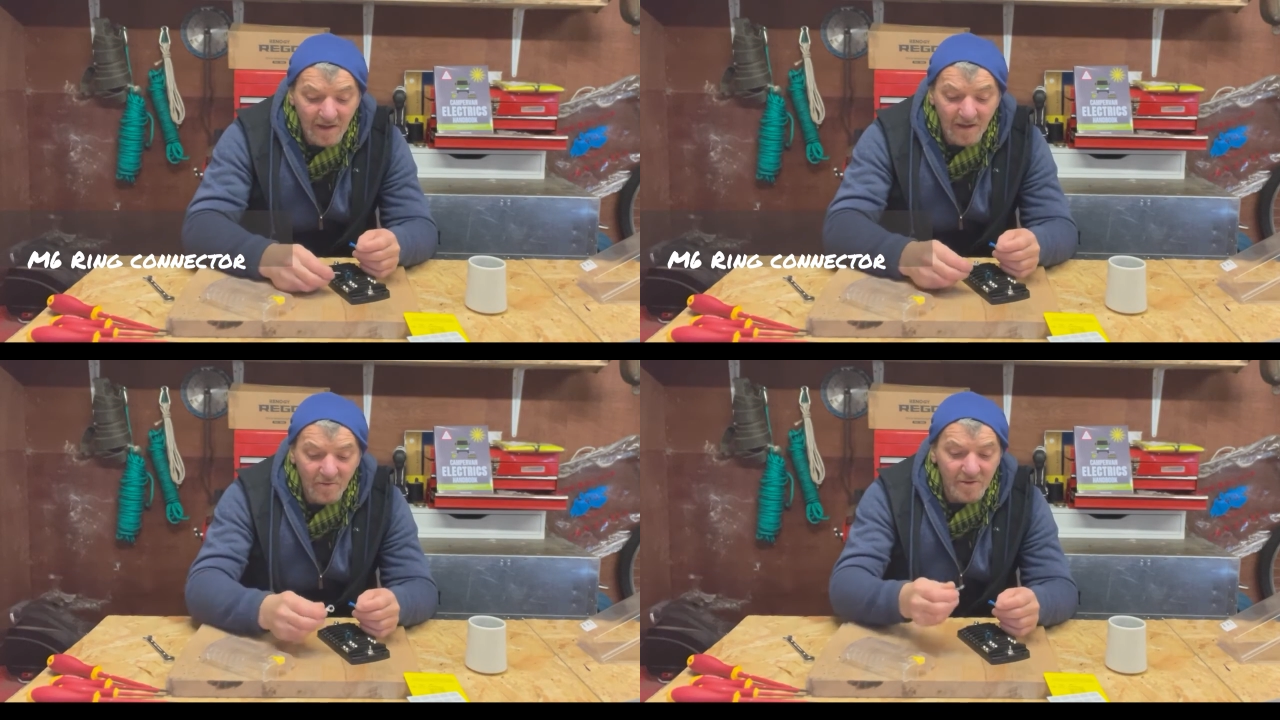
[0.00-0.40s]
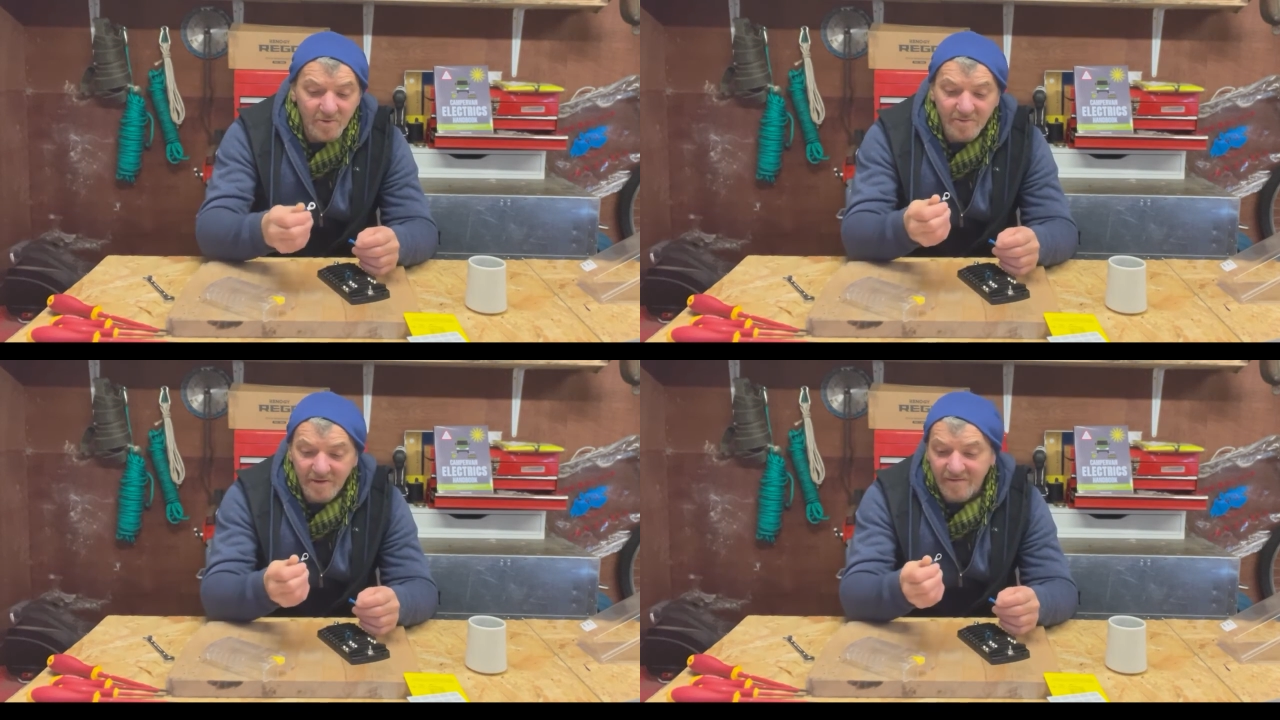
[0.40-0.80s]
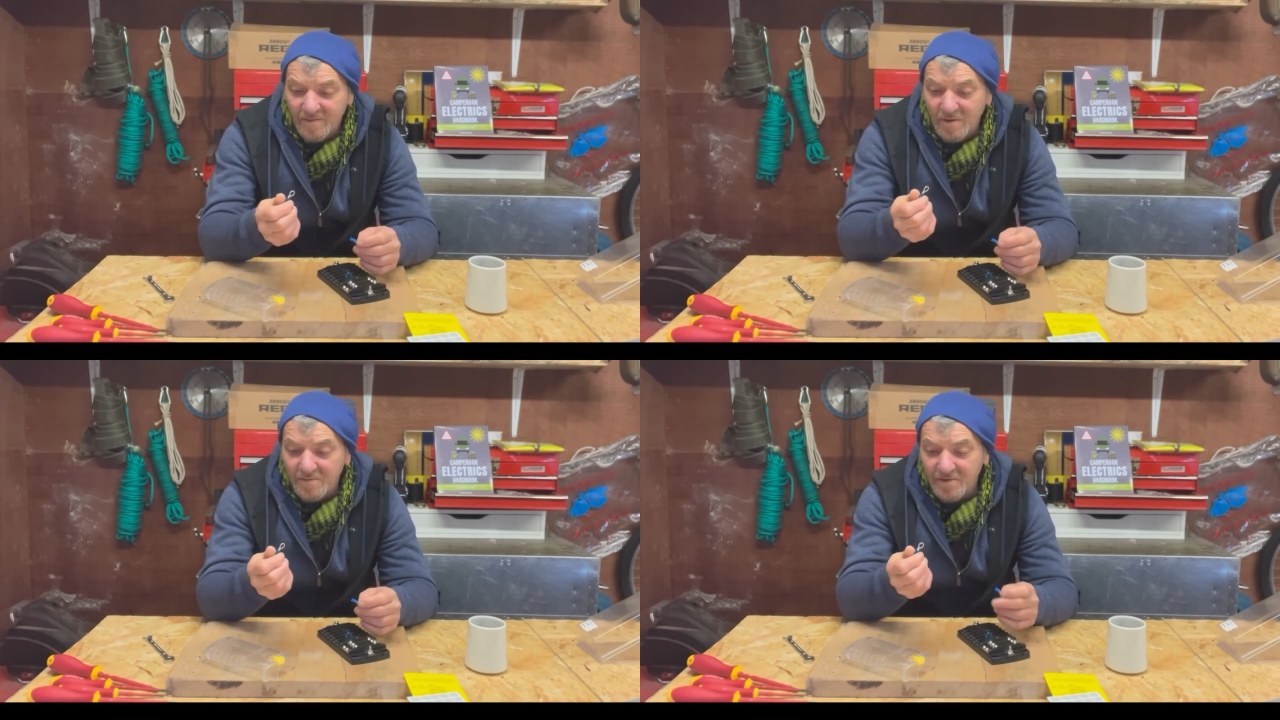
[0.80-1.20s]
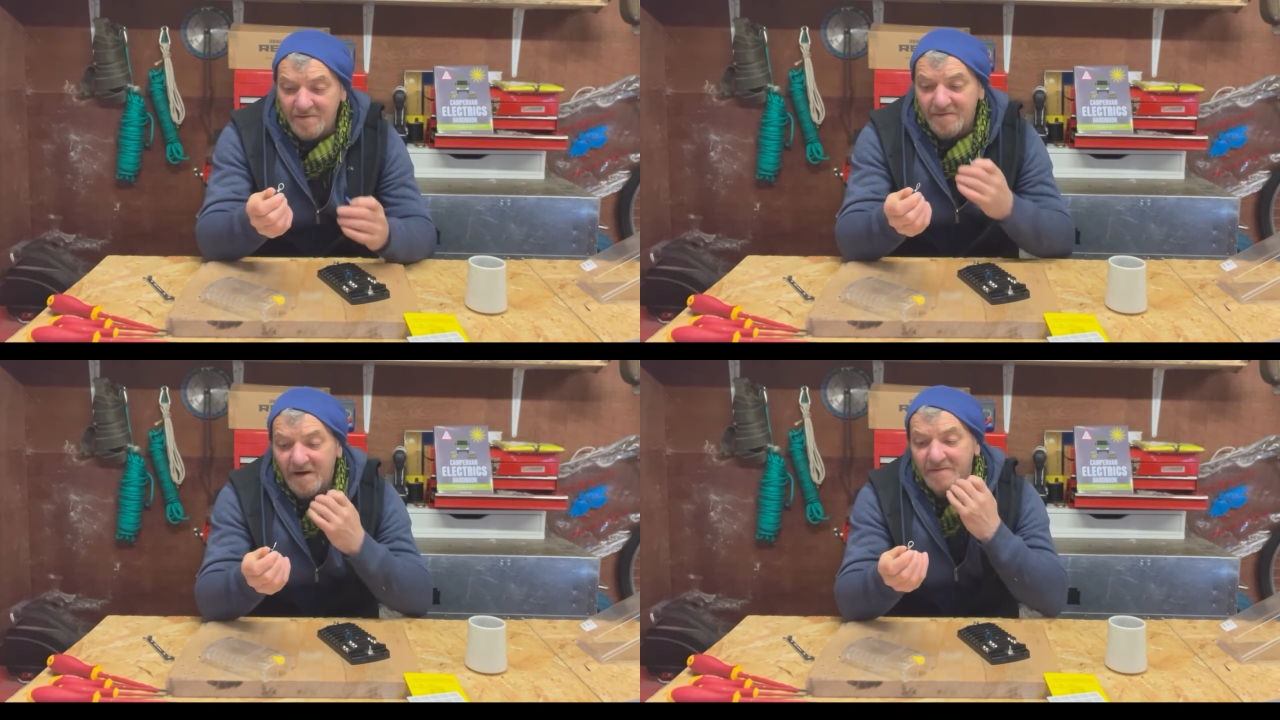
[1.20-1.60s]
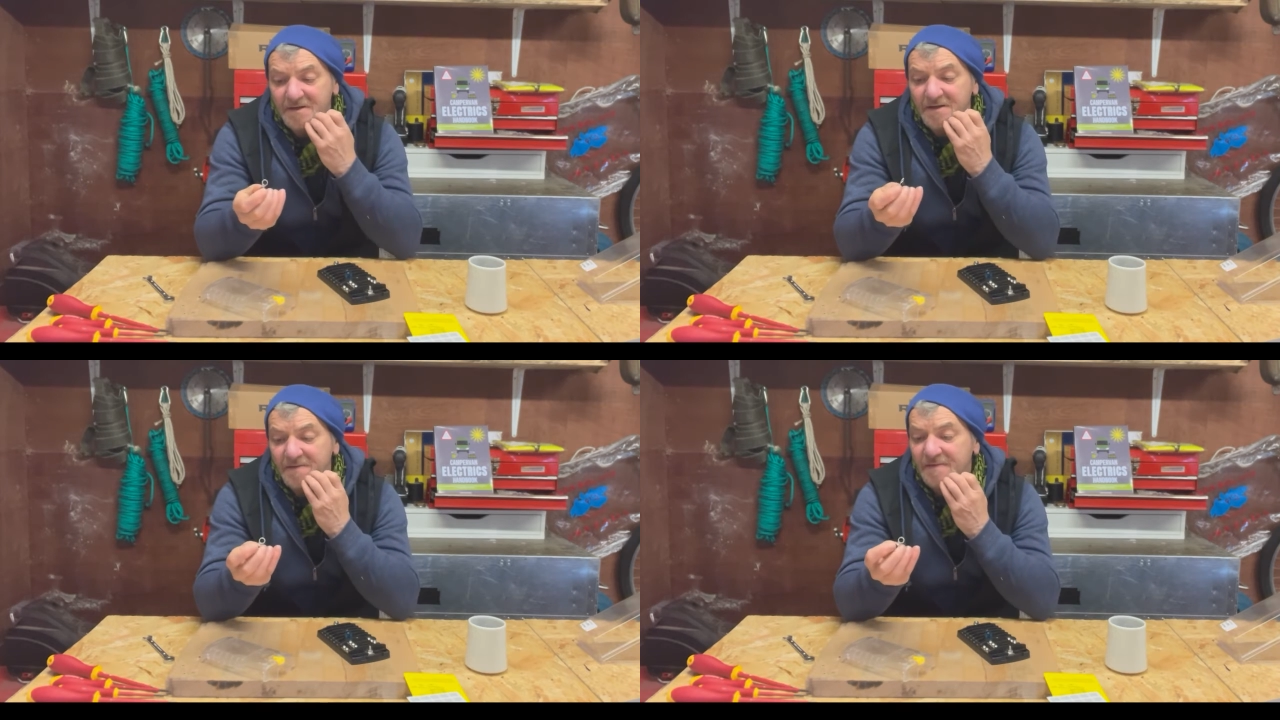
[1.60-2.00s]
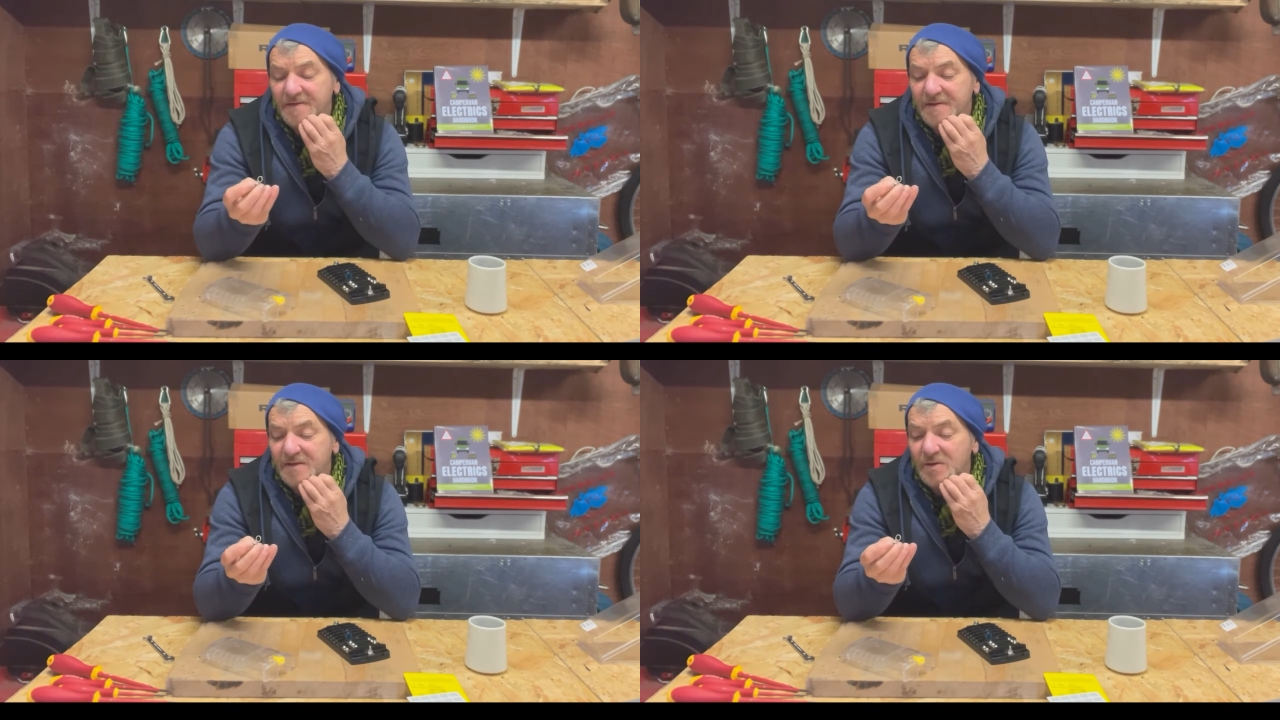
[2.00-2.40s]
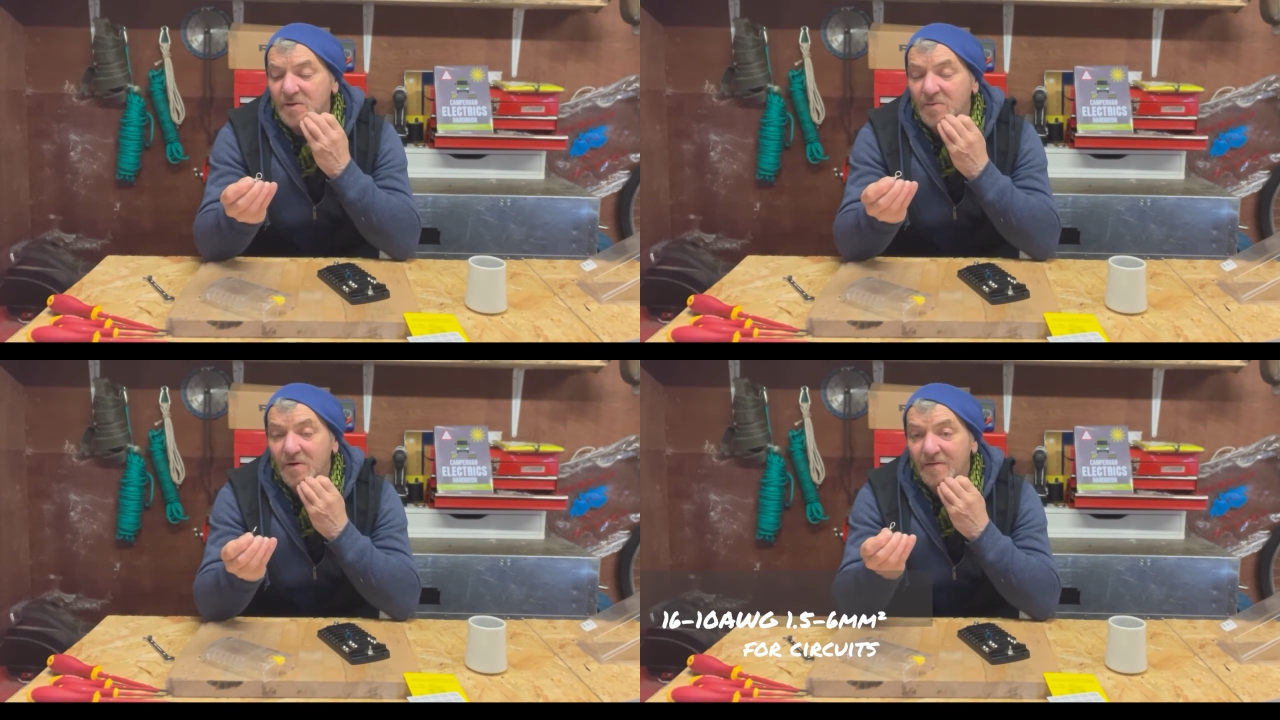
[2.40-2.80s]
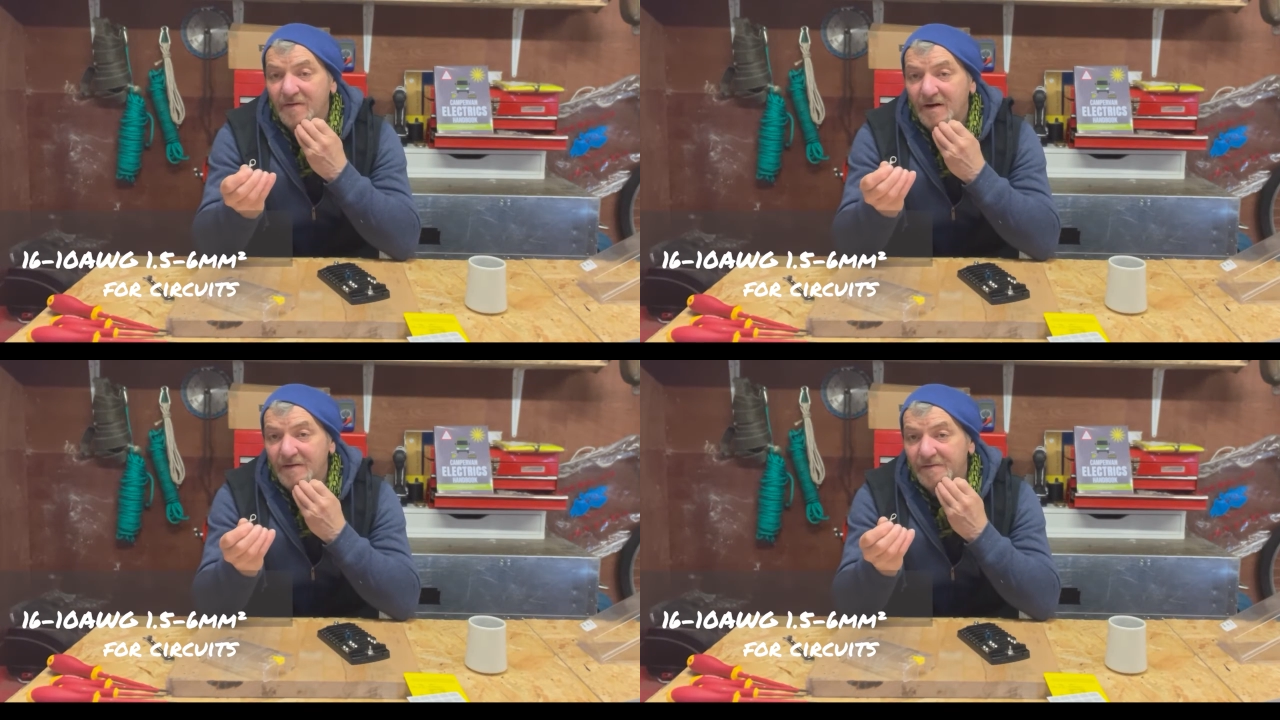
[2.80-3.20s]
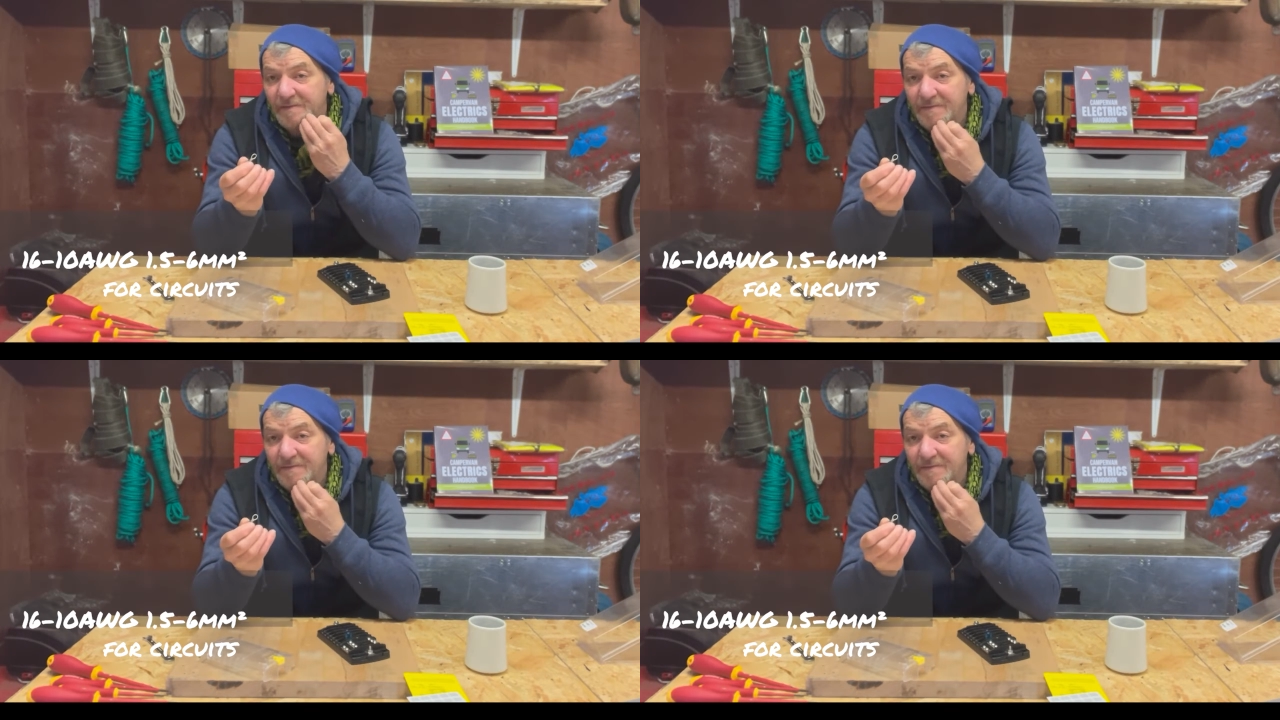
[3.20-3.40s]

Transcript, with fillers: uh, which would be for 1.5 to 2.5